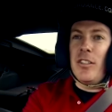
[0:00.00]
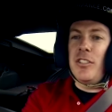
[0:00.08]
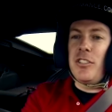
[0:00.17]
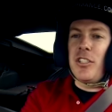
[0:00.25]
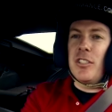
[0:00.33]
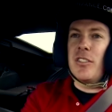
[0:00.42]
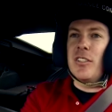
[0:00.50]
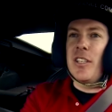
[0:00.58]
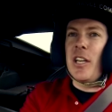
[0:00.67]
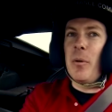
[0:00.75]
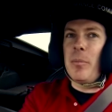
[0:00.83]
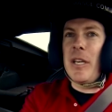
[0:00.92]
on you just a
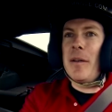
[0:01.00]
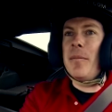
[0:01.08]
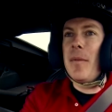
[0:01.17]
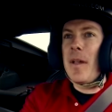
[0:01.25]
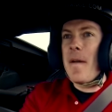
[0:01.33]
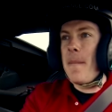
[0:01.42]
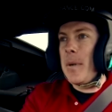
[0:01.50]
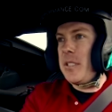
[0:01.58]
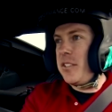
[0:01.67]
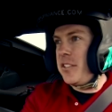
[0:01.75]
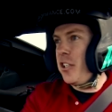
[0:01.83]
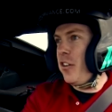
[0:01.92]
little bit, but
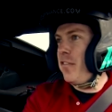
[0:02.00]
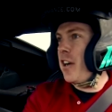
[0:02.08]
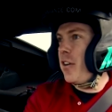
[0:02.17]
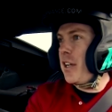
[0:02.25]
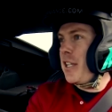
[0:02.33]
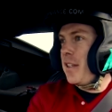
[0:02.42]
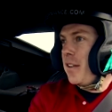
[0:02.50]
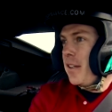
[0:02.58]
still very